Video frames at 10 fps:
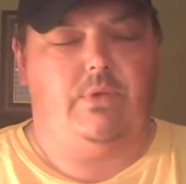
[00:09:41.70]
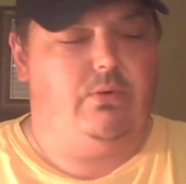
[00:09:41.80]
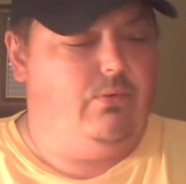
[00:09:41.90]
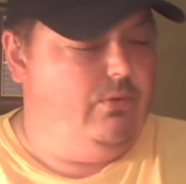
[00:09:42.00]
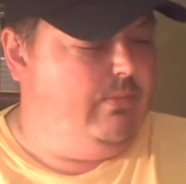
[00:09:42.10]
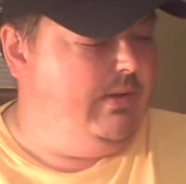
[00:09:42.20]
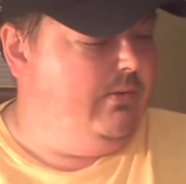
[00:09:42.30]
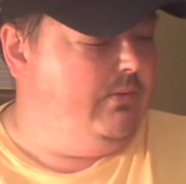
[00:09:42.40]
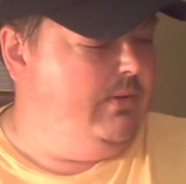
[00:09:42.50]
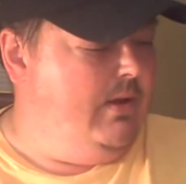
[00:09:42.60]
group
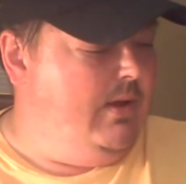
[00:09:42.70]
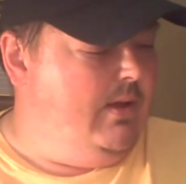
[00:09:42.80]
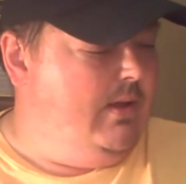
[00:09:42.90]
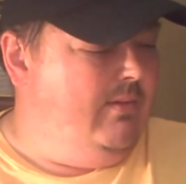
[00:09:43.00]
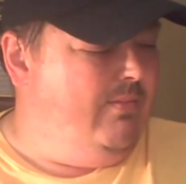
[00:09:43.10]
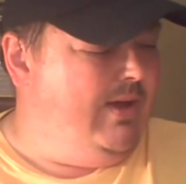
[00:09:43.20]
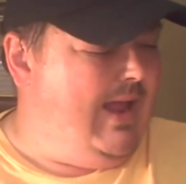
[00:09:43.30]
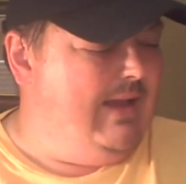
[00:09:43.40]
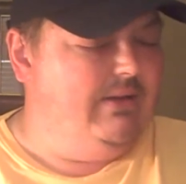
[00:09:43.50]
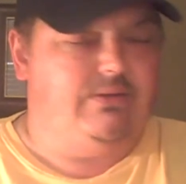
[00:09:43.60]
build, but
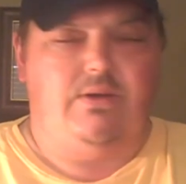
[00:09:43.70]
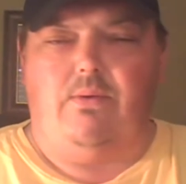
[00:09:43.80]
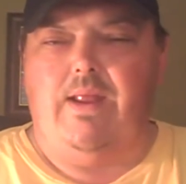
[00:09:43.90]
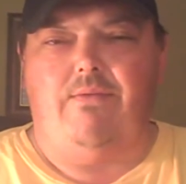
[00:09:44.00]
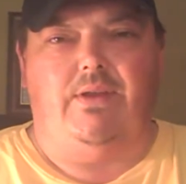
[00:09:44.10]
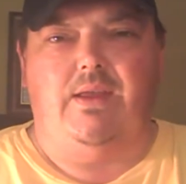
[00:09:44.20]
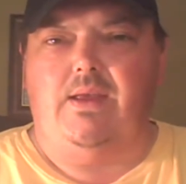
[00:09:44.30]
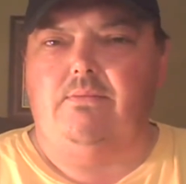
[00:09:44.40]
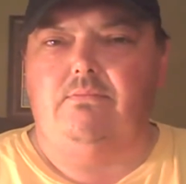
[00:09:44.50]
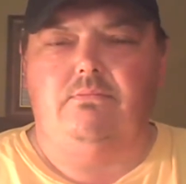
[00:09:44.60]
I just don't have a
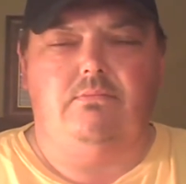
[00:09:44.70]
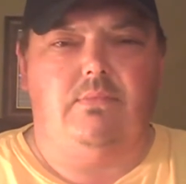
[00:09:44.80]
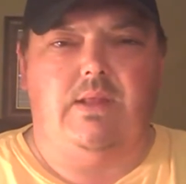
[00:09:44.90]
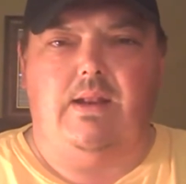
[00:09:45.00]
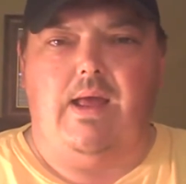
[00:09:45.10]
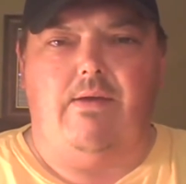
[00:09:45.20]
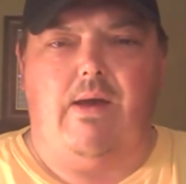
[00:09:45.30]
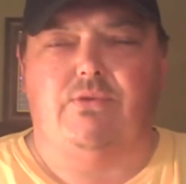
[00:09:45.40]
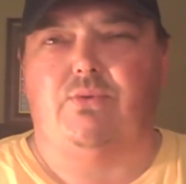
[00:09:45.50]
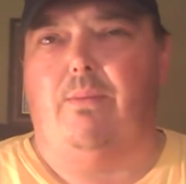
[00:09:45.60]
kit. That I
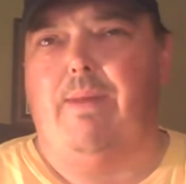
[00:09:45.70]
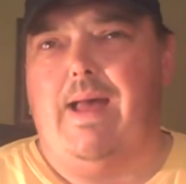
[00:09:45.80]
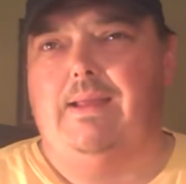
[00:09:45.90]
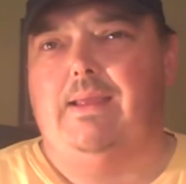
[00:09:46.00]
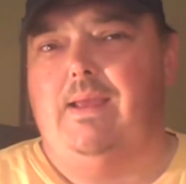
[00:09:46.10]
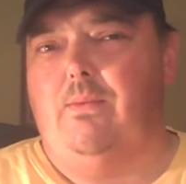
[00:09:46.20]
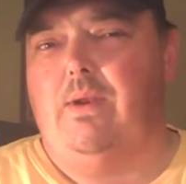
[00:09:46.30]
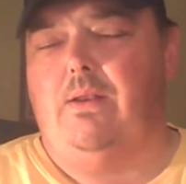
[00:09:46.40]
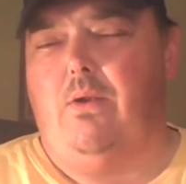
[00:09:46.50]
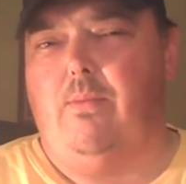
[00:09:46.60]
was going to buy a kit when I
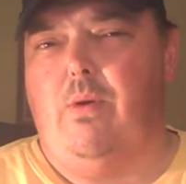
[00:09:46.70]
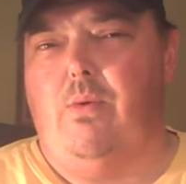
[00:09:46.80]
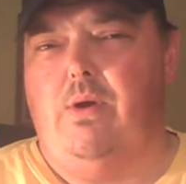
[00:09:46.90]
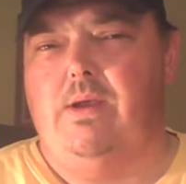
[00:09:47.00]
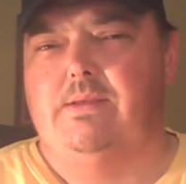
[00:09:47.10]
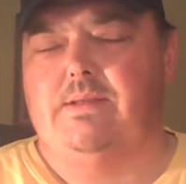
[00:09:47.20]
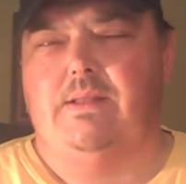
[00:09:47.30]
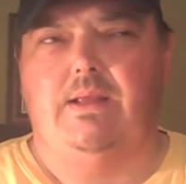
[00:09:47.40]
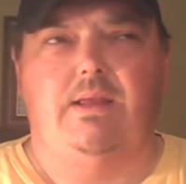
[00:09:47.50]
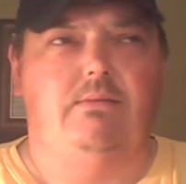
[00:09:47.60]
told him I was, and
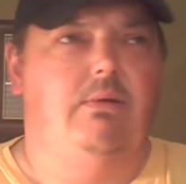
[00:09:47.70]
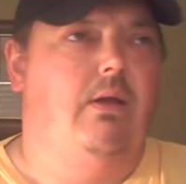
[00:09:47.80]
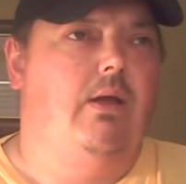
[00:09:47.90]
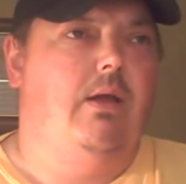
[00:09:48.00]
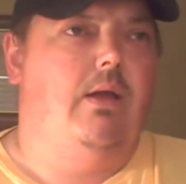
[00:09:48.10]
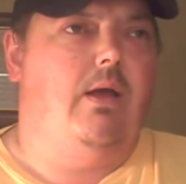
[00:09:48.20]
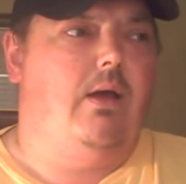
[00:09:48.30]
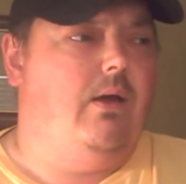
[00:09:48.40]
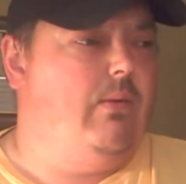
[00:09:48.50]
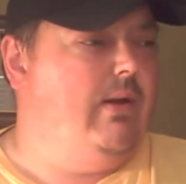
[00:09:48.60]
then
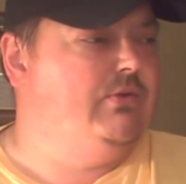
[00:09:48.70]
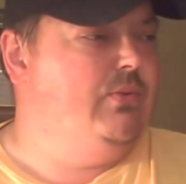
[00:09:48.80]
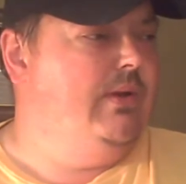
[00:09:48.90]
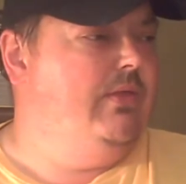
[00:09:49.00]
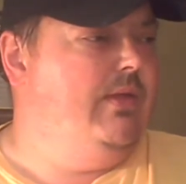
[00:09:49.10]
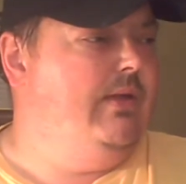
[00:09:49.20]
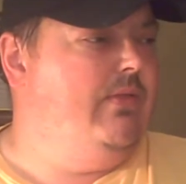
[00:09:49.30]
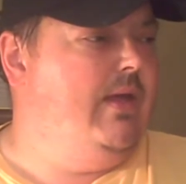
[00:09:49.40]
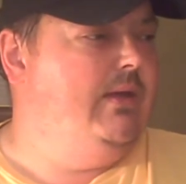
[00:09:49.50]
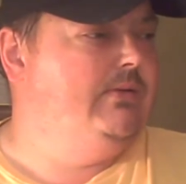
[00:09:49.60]
when I was rethinking
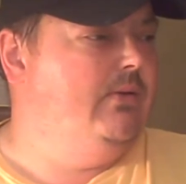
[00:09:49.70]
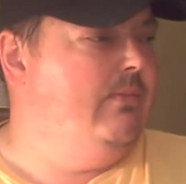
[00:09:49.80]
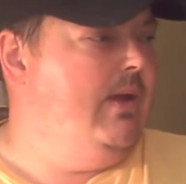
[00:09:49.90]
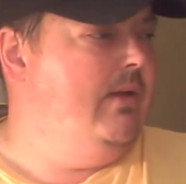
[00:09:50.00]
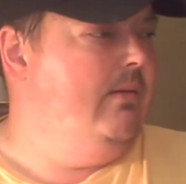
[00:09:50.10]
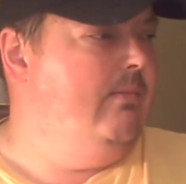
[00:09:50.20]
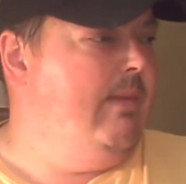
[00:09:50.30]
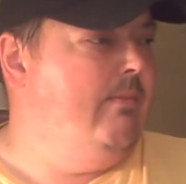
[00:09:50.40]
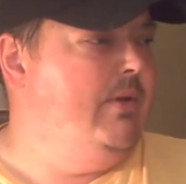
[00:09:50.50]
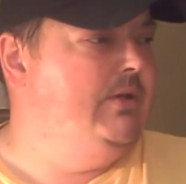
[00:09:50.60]
things on
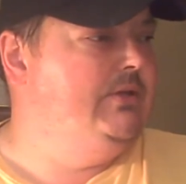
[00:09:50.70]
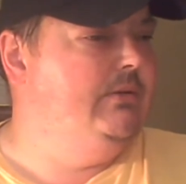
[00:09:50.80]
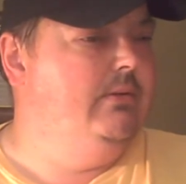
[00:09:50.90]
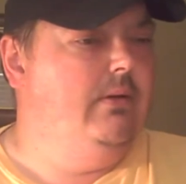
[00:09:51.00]
my budget